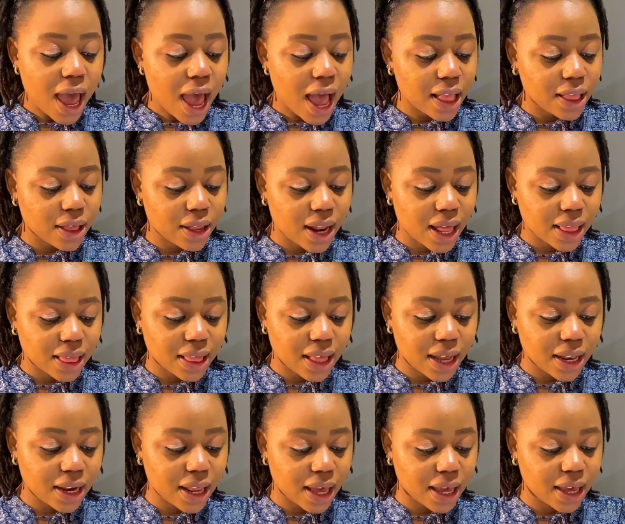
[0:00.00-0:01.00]
Another
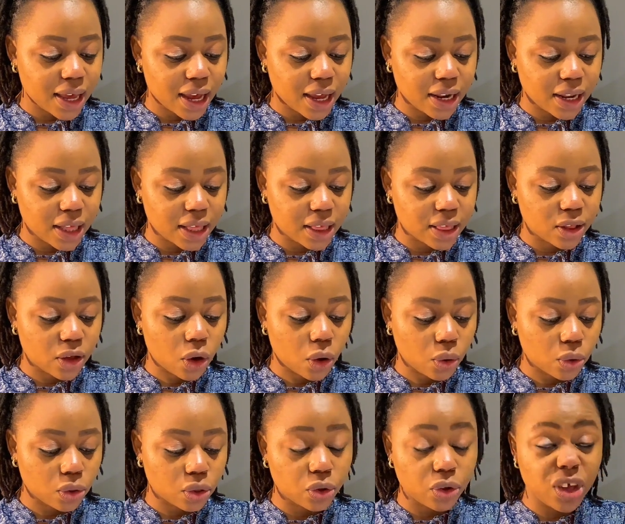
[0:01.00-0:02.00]
thing again is
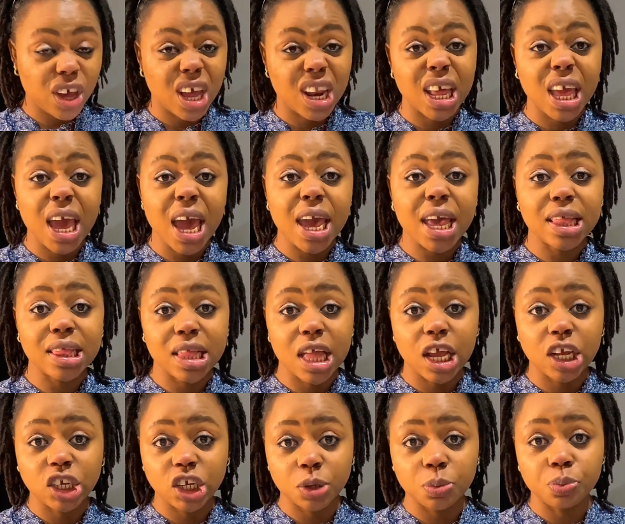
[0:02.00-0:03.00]
also you can get
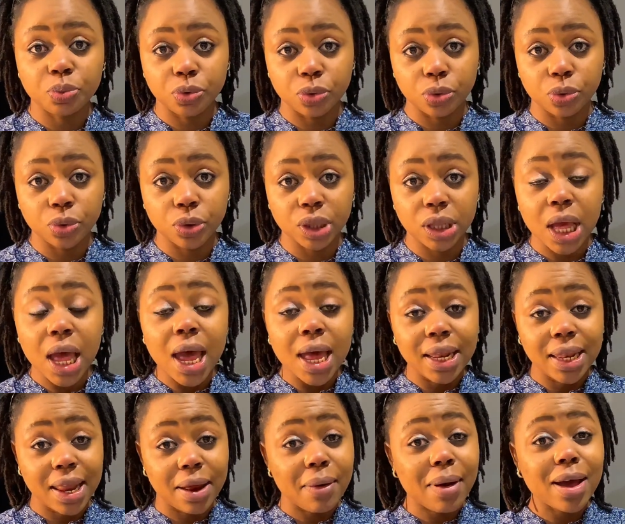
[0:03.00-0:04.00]
internship roles.
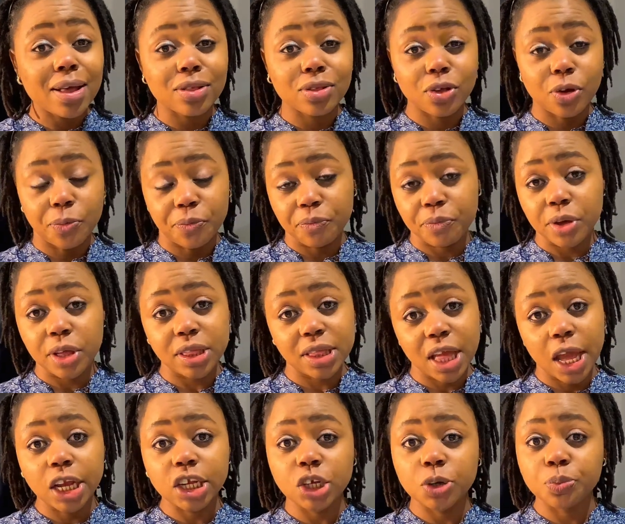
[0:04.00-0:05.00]
There are some
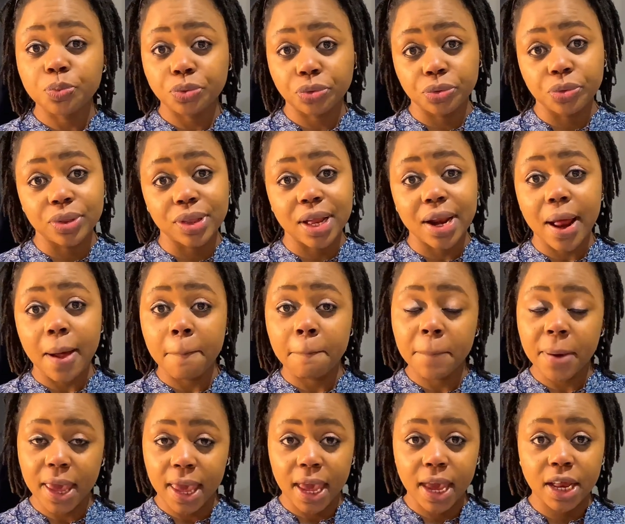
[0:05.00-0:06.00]
internship roles that are
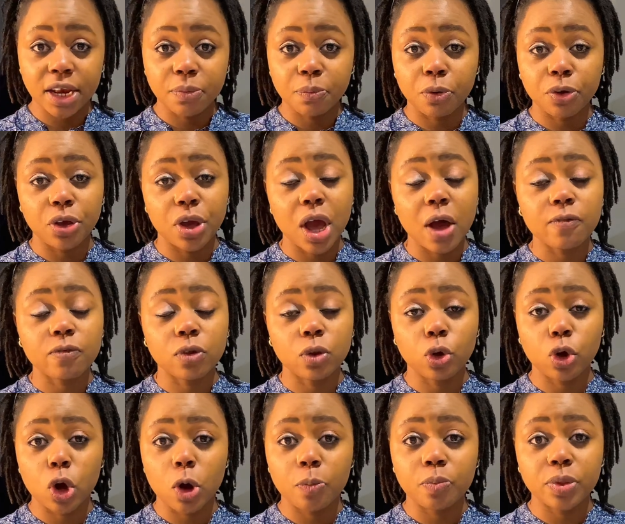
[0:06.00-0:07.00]
paid, but you have to
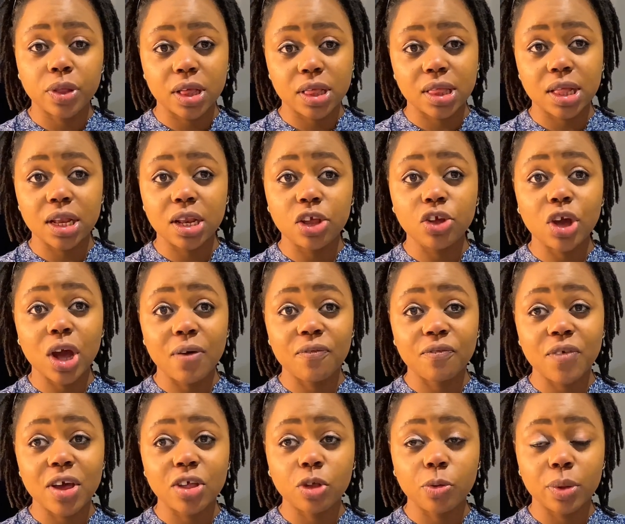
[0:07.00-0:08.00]
look up this thing. You can
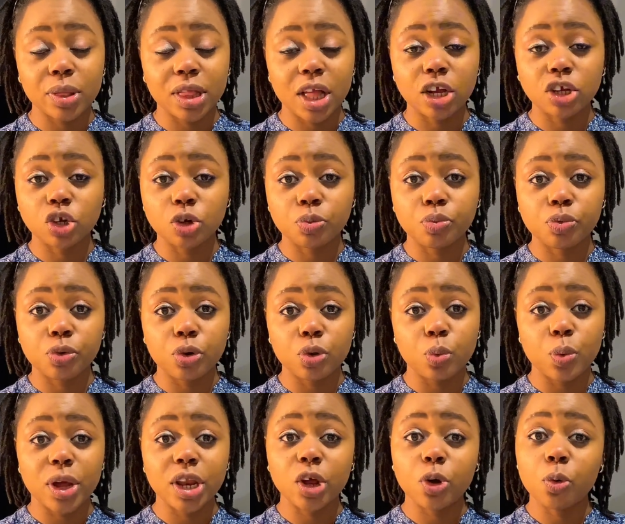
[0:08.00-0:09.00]
find some internship roles
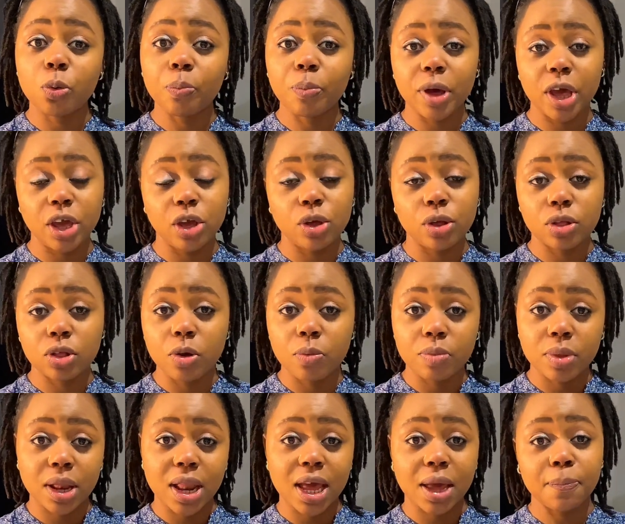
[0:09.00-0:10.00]
where they will pay you
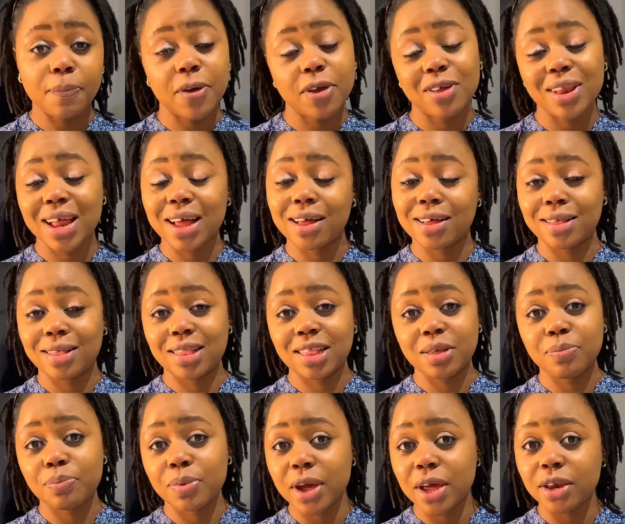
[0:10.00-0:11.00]
something, like pay you like a
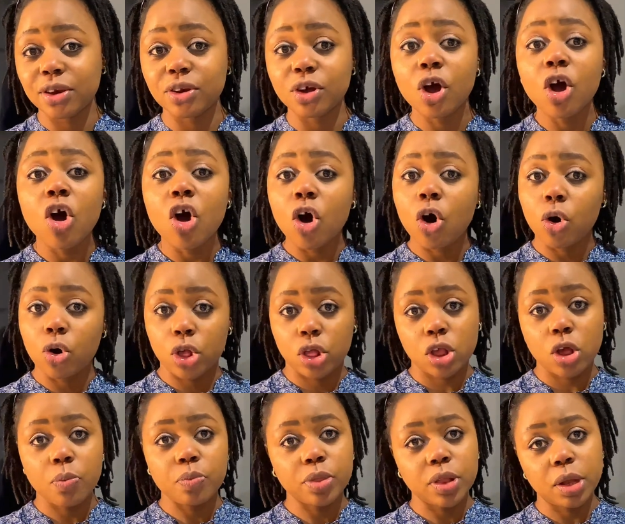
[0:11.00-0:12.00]
stipend or
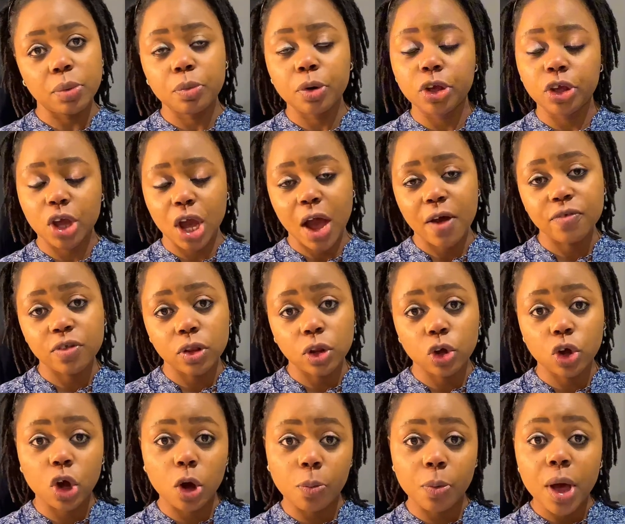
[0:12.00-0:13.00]
something, but you have to
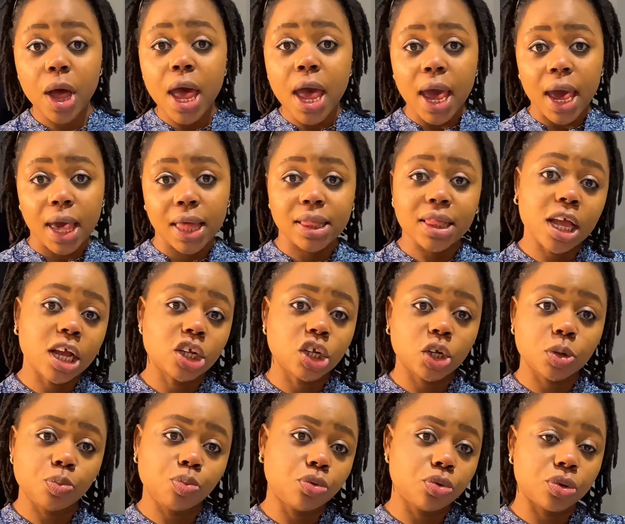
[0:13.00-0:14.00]
look up
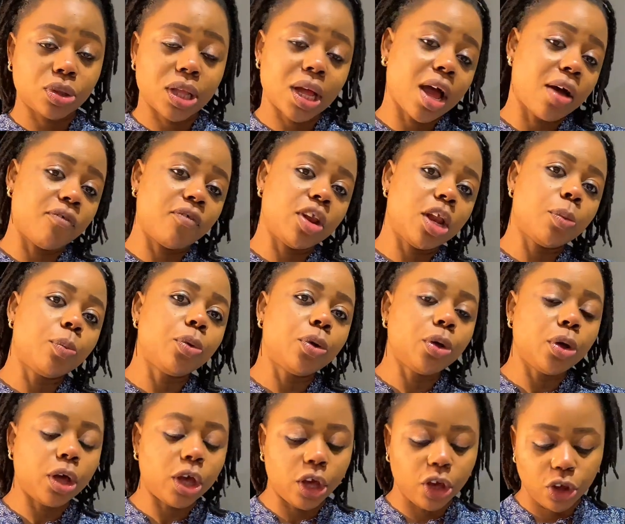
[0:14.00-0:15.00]
internship roles that are available
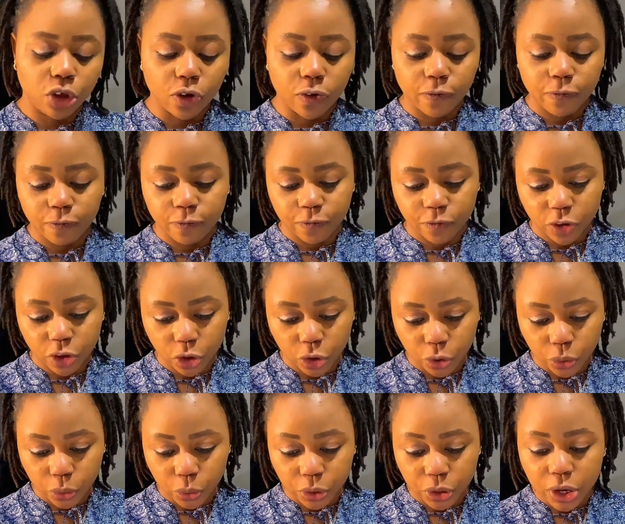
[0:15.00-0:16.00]
in your
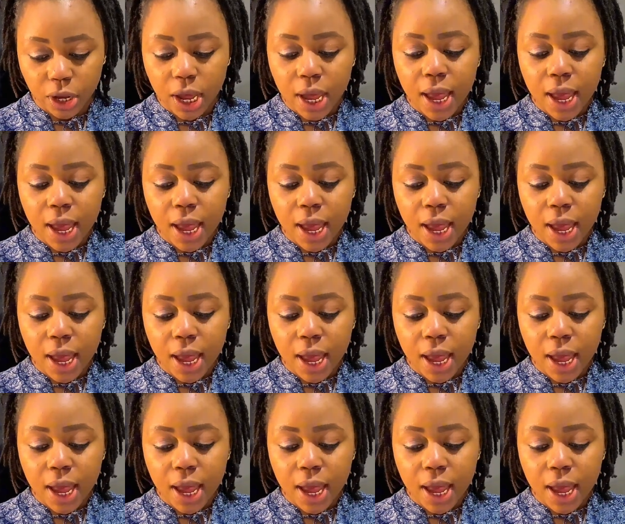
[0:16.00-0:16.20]
field.